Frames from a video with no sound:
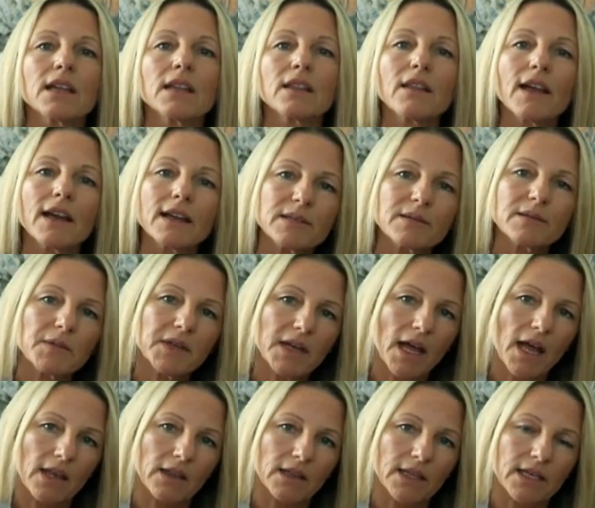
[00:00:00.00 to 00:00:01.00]
Last but
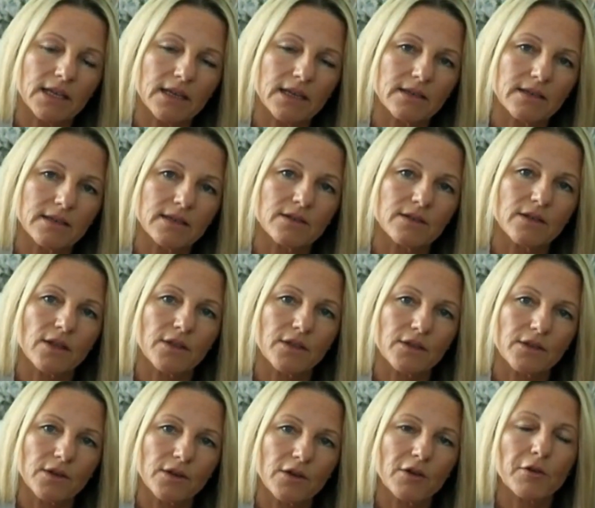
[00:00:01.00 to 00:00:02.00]
not least, the
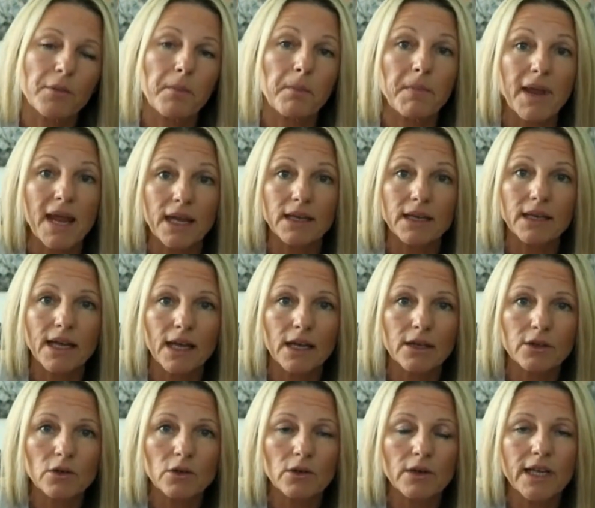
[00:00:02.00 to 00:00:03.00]
3rd main
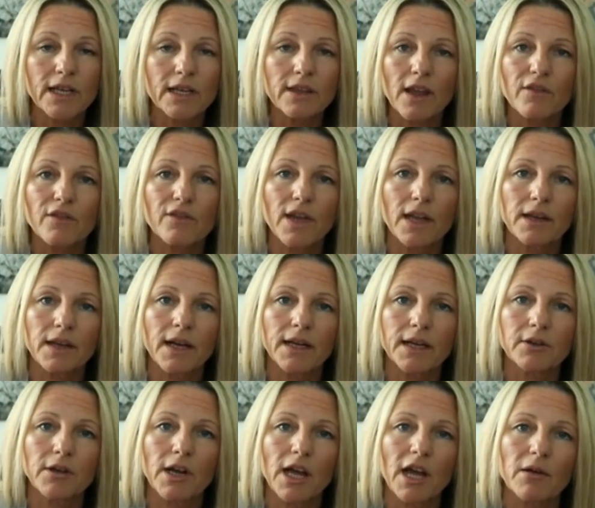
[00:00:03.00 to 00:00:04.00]
category in that Venn
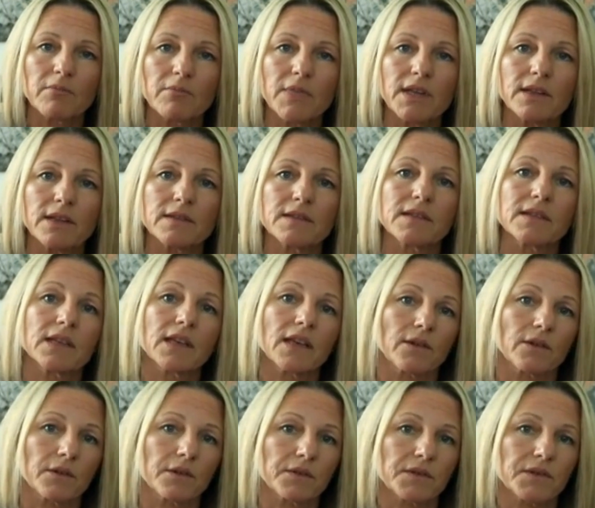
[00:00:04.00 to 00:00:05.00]
diagram is
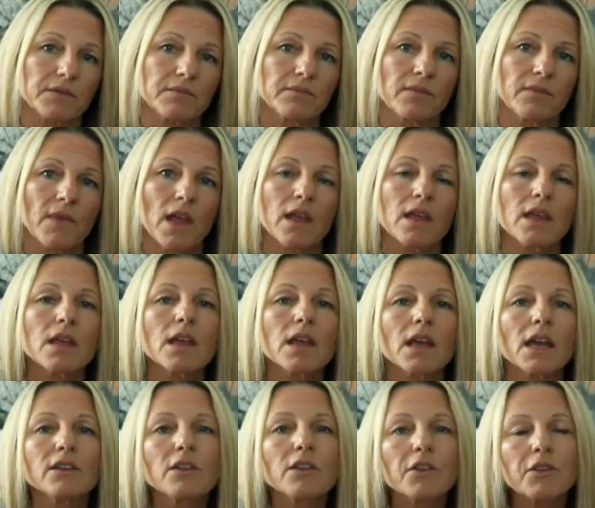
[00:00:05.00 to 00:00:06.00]
skills.
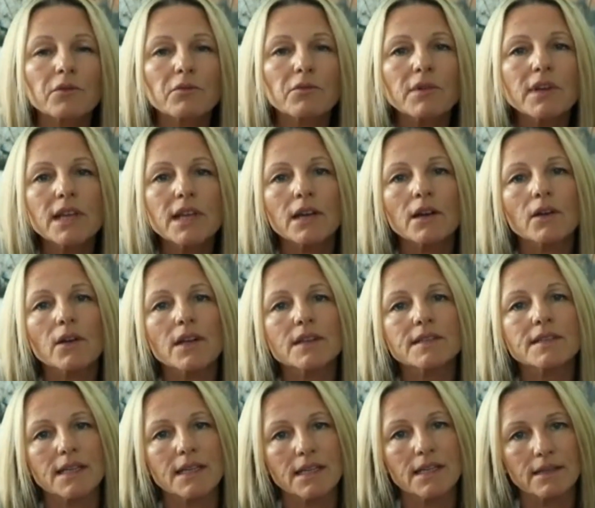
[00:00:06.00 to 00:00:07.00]
And the 3
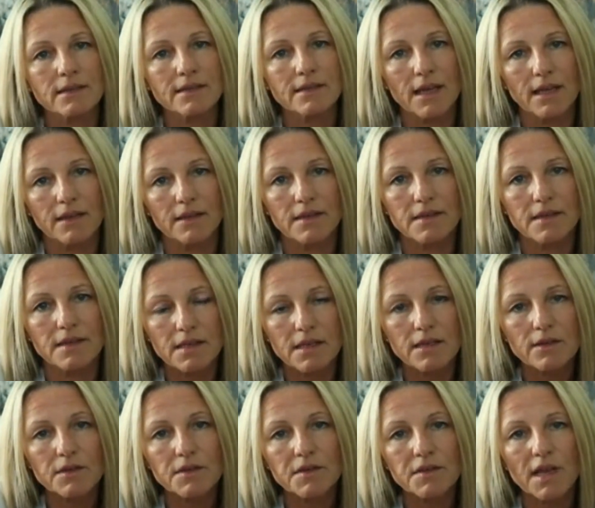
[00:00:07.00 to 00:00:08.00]
areas inside the
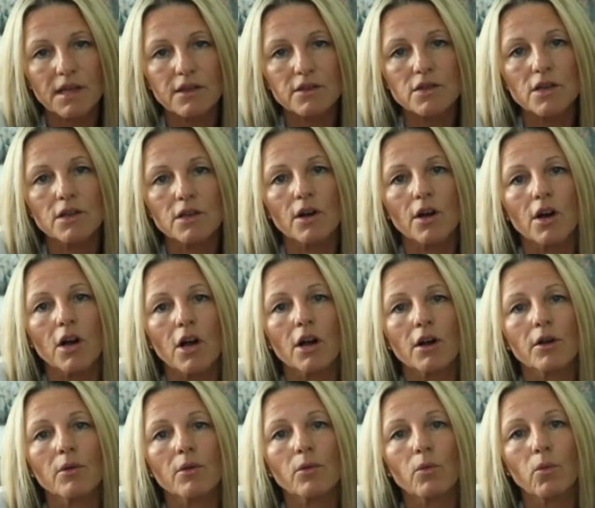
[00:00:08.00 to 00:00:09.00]
skills section
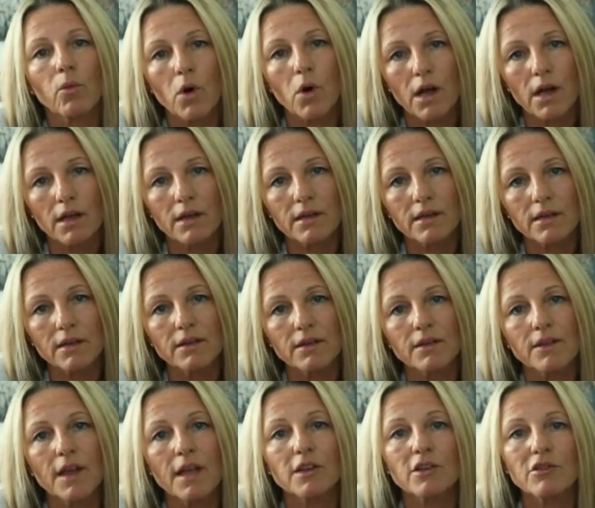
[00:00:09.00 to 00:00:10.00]
are: 1,
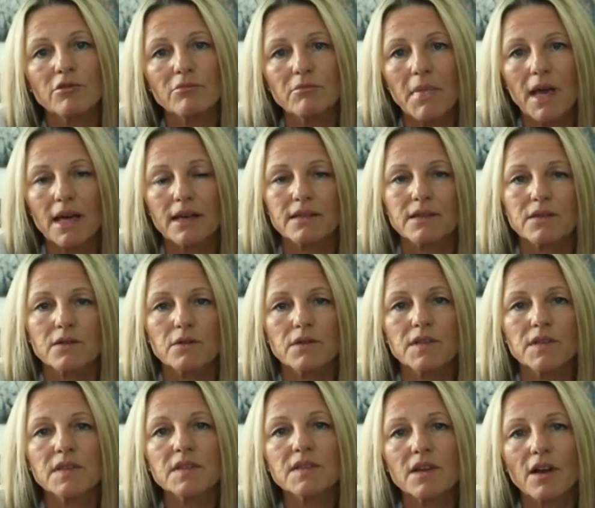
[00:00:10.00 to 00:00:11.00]
that you master the
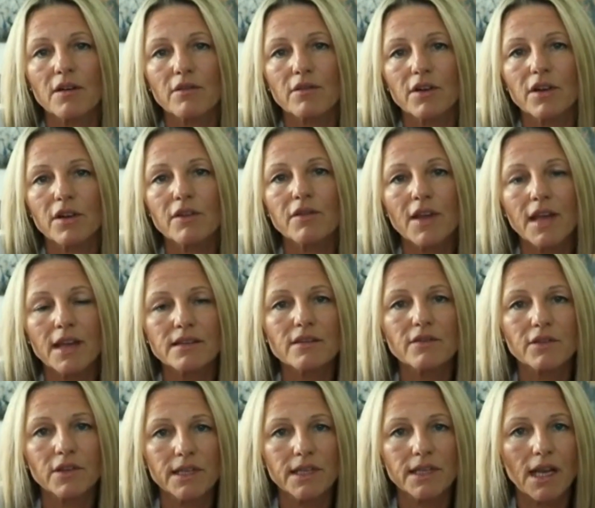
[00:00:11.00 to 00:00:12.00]
discovery phase
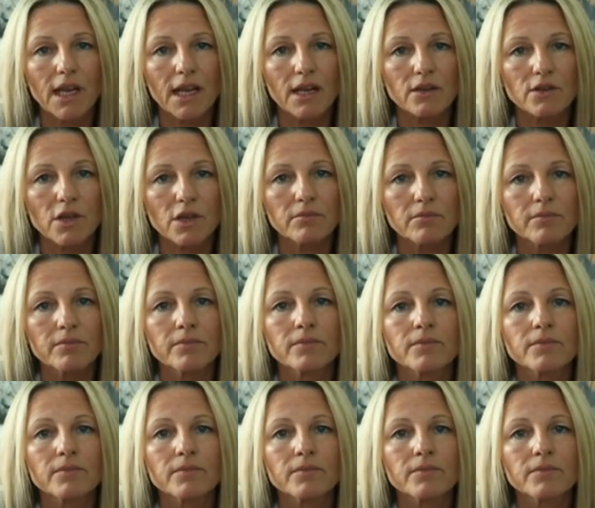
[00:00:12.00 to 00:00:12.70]
of litigation;